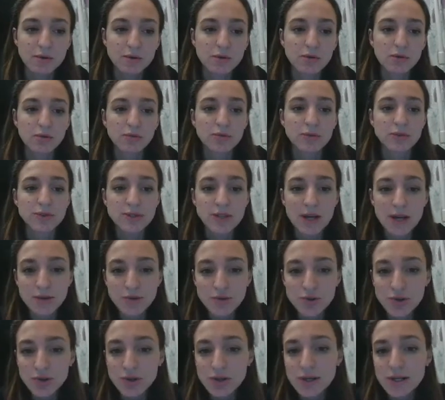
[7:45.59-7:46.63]
of the
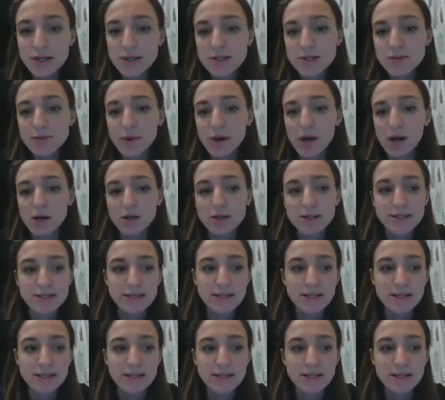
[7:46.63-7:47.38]
centuries because